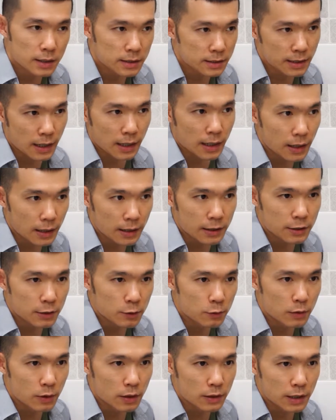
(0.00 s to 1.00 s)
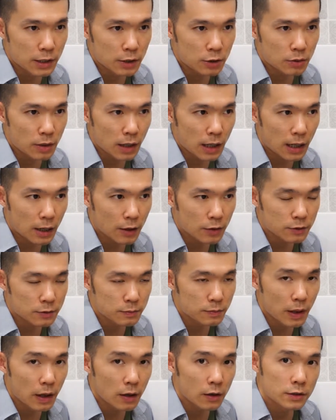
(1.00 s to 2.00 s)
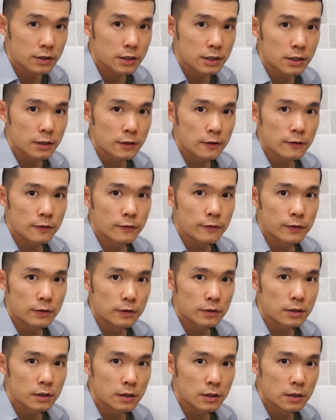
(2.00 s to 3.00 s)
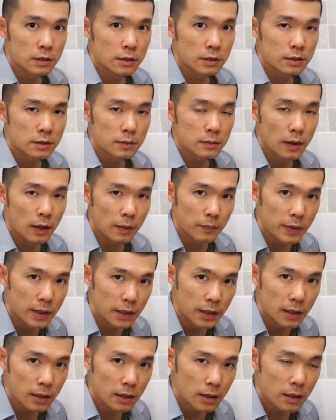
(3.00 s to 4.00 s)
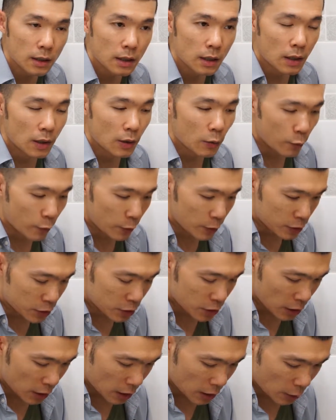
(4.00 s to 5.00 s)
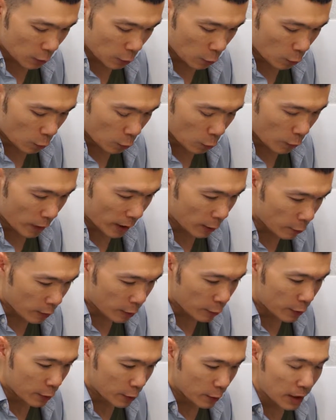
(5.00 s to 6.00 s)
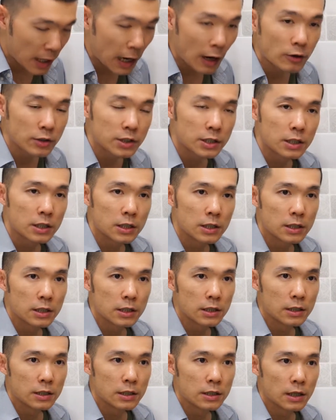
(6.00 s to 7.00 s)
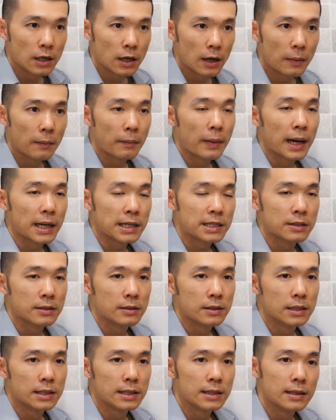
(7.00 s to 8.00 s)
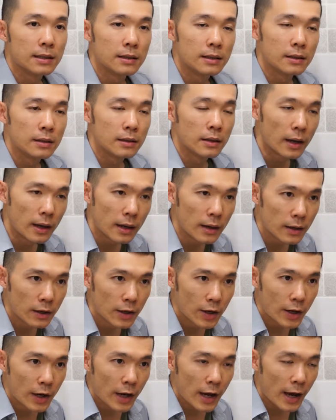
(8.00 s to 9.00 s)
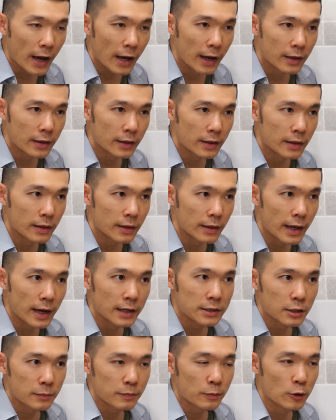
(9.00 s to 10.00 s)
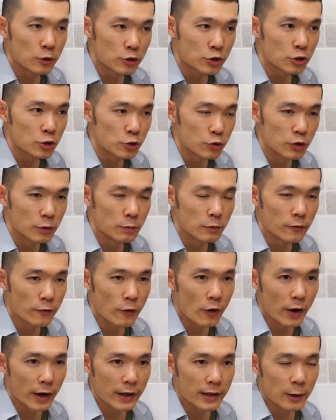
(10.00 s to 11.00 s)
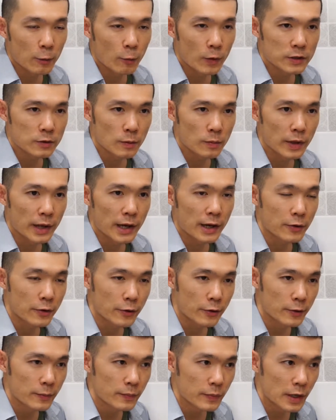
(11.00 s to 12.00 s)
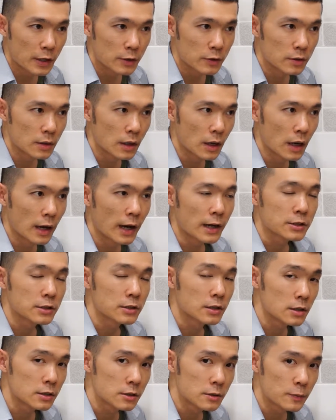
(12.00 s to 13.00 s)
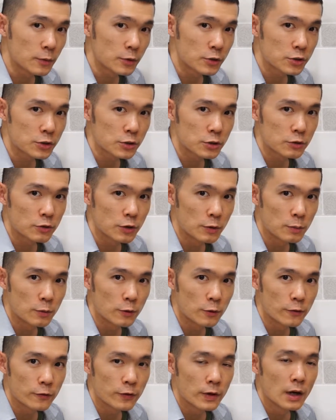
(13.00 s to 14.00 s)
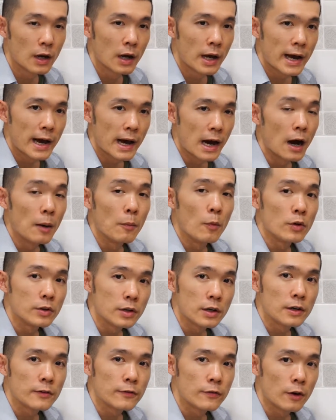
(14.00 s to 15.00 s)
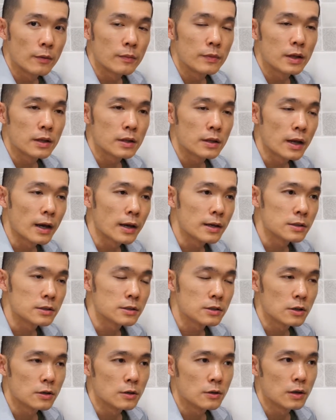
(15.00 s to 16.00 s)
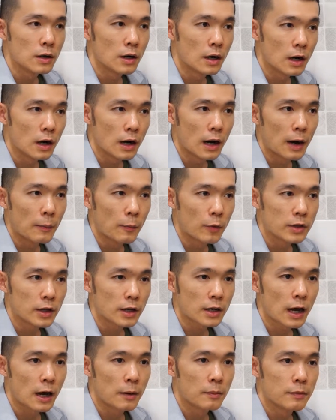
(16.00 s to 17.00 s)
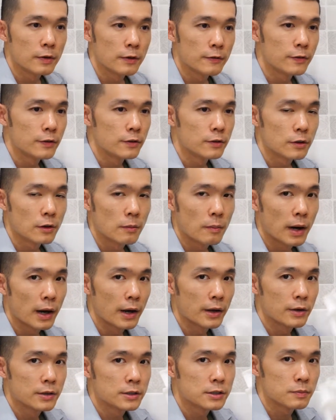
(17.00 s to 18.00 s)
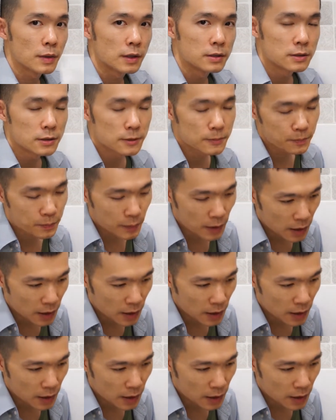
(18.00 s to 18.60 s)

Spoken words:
Secondly, you will need to house biological filters media, which where we will culture bacteria in there, and they are supposed to remove organic waste from the aquarium. Actually, they're supposed to remove ammonia from the tank. So ammonia can't be filtered by your sponge.